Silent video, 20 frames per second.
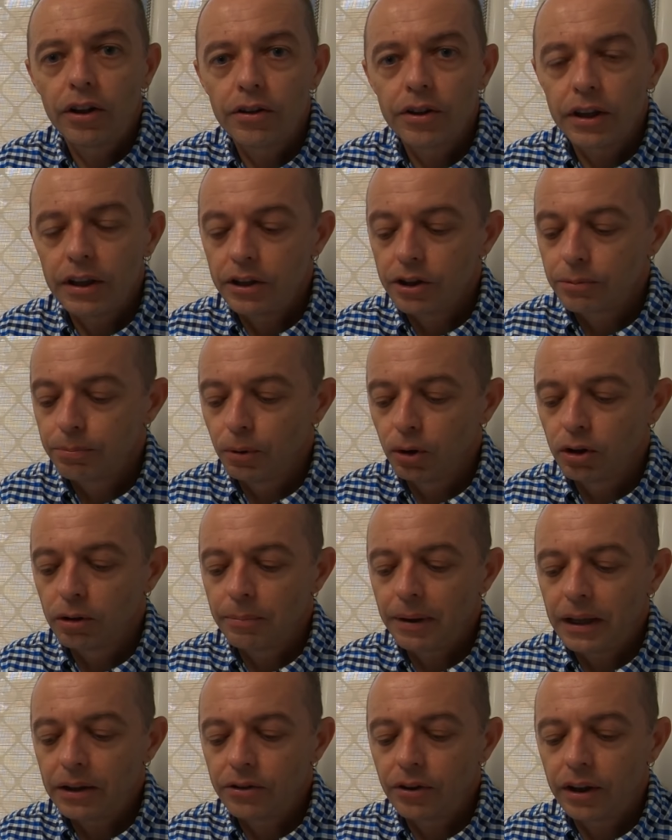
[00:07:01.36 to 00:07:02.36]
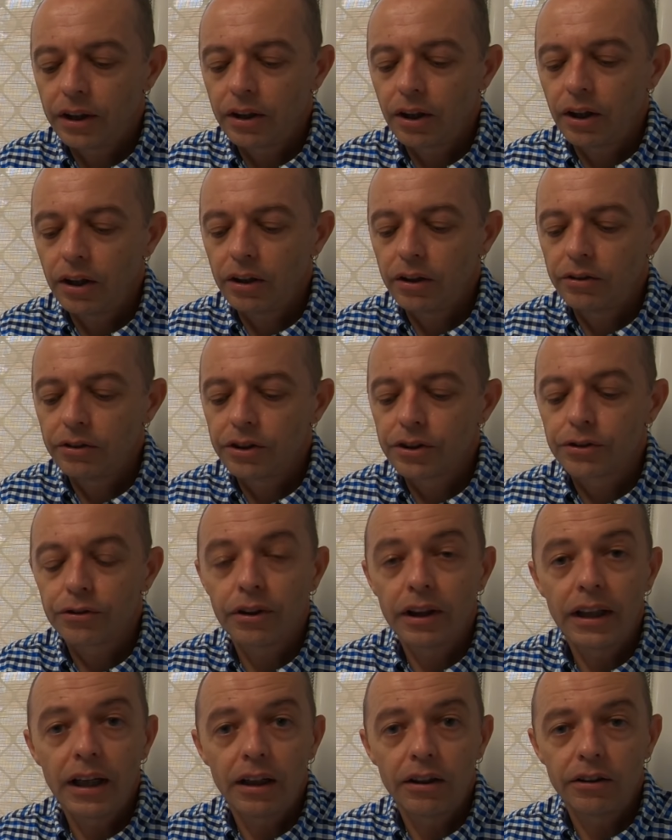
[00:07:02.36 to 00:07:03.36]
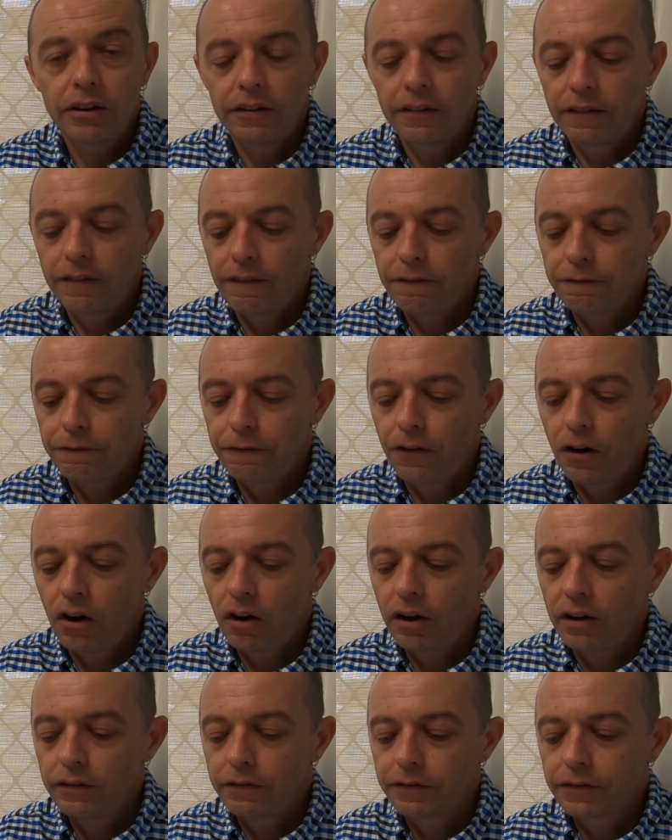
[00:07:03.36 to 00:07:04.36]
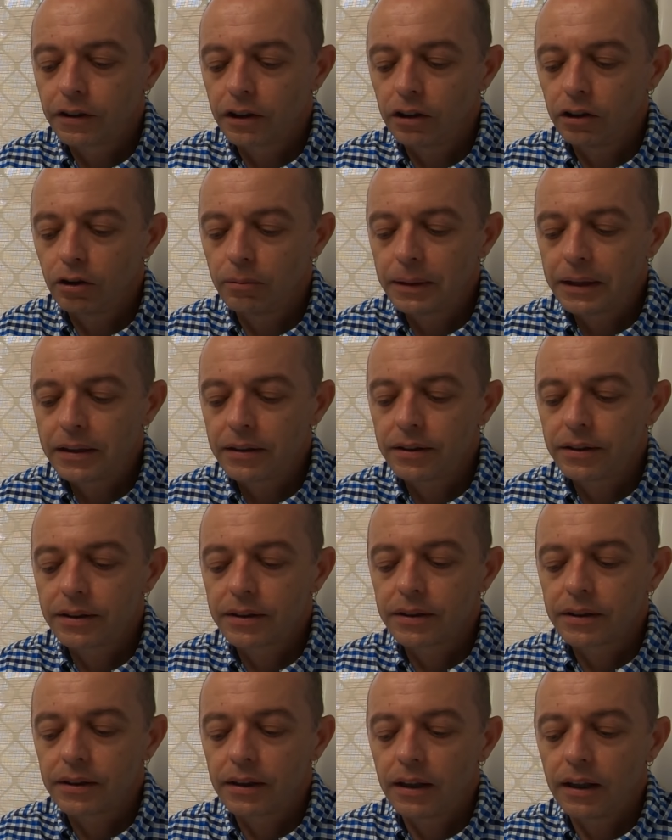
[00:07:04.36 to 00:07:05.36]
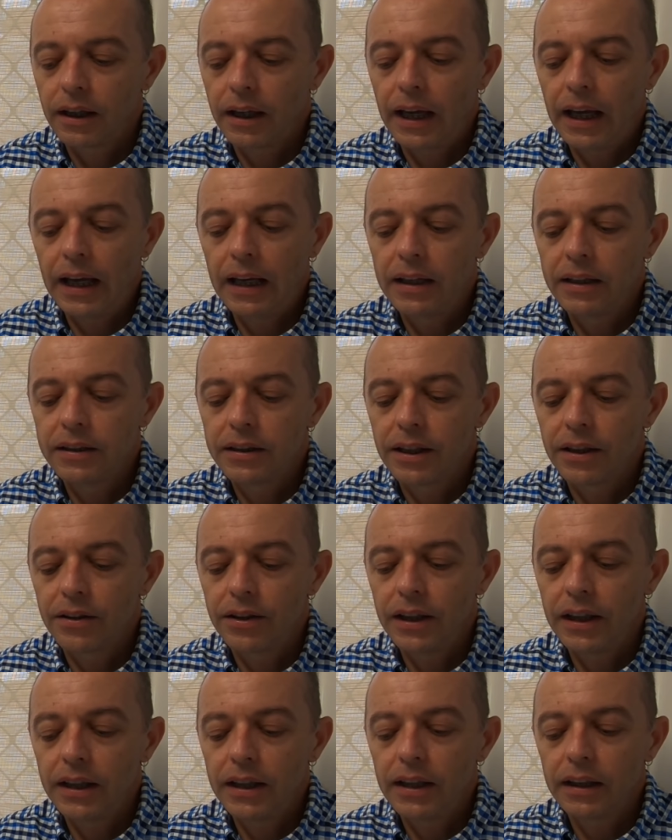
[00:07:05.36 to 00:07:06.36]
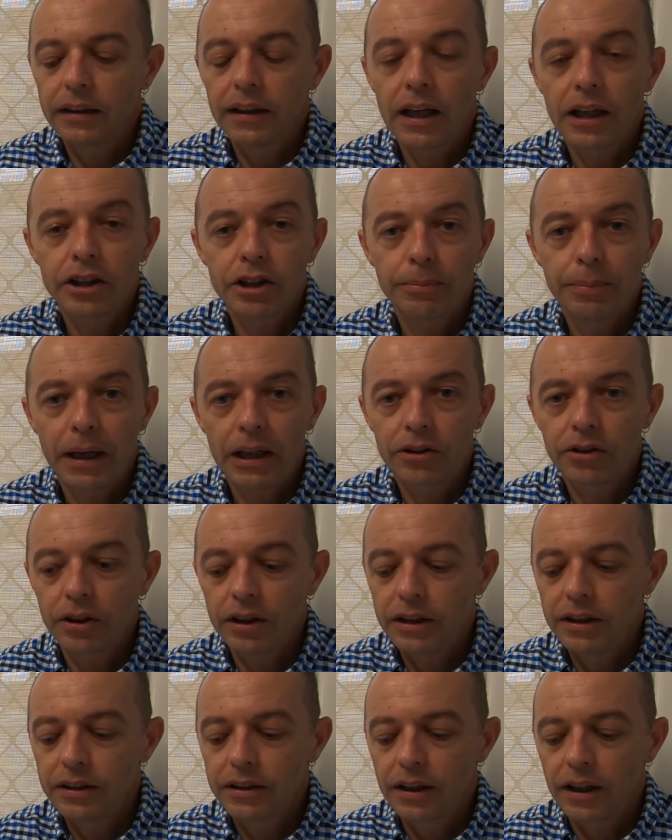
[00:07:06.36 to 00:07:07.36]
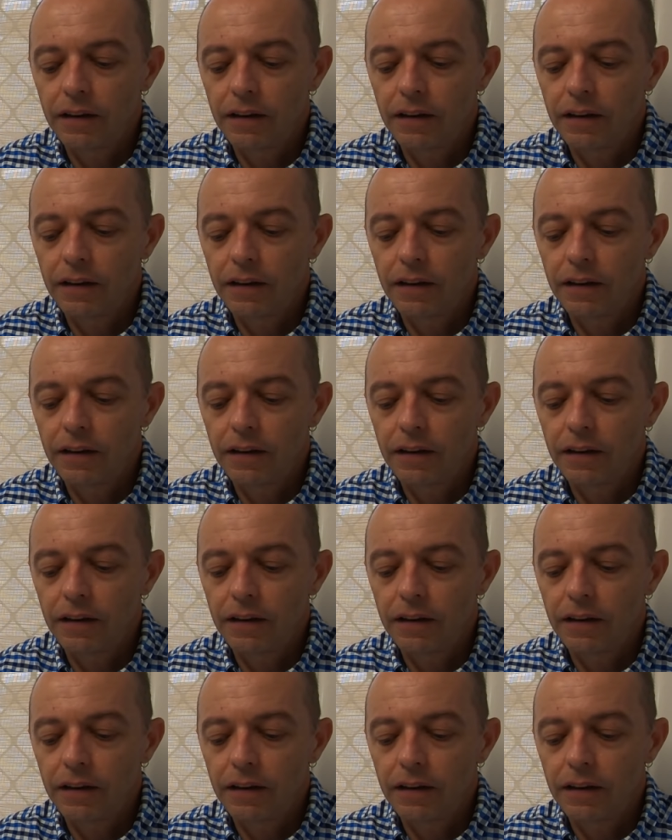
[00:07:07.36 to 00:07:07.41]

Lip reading: the smaller battery Kona is 305 kilometres and the larger batteries